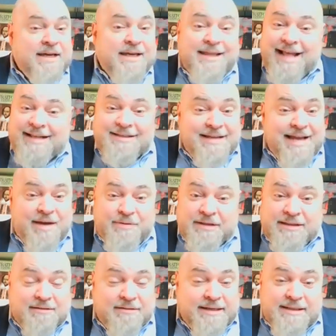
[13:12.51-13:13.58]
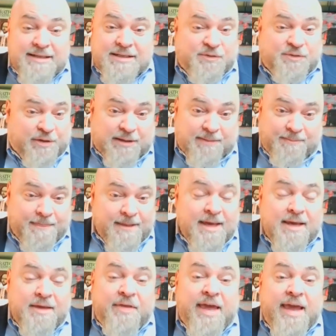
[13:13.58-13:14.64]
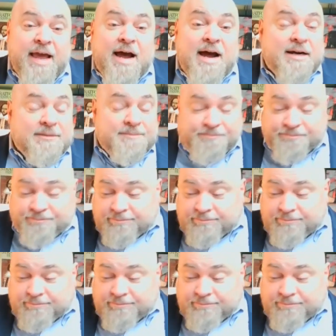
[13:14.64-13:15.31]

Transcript: that's not what they're in this for. They are,